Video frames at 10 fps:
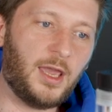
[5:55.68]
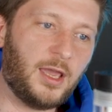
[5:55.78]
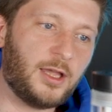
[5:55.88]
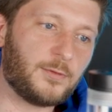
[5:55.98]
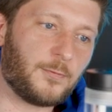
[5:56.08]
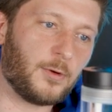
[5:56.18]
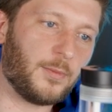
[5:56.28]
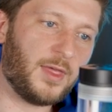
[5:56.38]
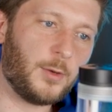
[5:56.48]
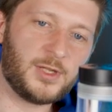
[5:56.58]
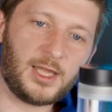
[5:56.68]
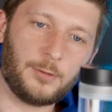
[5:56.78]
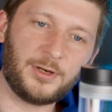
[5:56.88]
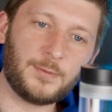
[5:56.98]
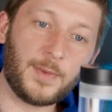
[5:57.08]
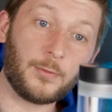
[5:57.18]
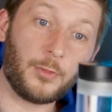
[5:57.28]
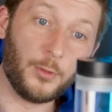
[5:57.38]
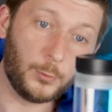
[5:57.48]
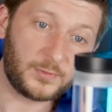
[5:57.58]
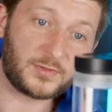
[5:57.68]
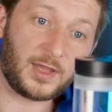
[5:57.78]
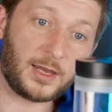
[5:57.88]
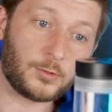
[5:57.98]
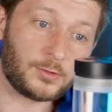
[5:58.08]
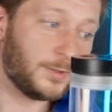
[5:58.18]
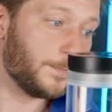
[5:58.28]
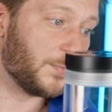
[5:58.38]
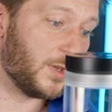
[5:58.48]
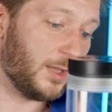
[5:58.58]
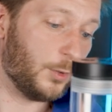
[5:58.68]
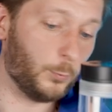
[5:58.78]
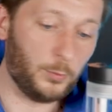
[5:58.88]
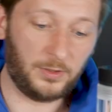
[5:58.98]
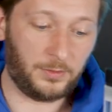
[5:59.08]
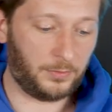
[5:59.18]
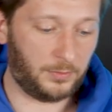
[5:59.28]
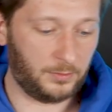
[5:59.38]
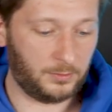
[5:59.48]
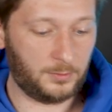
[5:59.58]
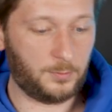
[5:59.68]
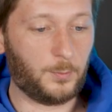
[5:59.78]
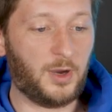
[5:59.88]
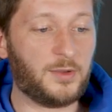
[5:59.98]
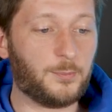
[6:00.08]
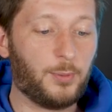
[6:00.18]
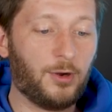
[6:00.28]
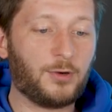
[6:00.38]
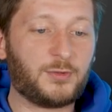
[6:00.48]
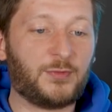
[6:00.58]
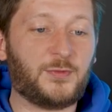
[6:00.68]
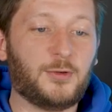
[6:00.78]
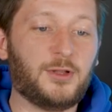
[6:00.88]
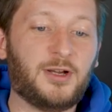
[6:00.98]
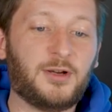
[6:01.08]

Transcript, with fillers: And from there we can already mount those down with my box full